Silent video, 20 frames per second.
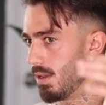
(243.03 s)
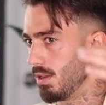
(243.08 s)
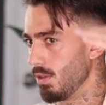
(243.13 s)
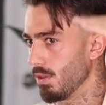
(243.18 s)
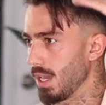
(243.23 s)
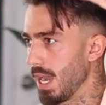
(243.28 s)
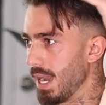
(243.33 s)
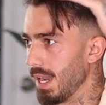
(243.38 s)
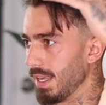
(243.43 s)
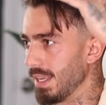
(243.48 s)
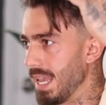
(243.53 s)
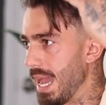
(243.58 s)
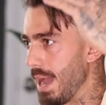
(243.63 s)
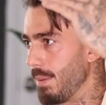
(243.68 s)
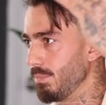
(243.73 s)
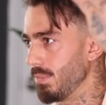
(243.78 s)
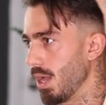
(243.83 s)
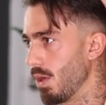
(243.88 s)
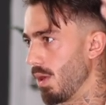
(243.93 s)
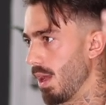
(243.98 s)
you're kind of
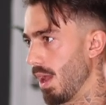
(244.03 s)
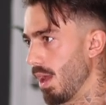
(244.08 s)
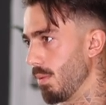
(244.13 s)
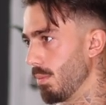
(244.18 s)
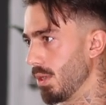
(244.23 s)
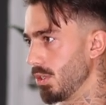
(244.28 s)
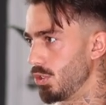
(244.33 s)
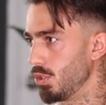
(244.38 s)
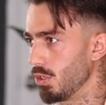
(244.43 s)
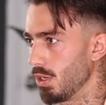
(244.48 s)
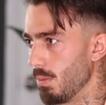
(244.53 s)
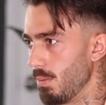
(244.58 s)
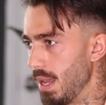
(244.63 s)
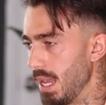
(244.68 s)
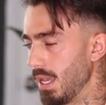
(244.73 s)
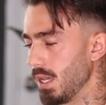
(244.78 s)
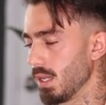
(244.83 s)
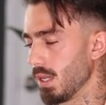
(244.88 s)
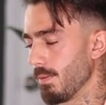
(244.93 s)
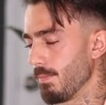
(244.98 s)
capped out at how much you can
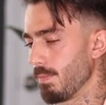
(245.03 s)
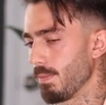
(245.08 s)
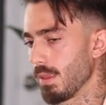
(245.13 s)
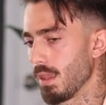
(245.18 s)
make.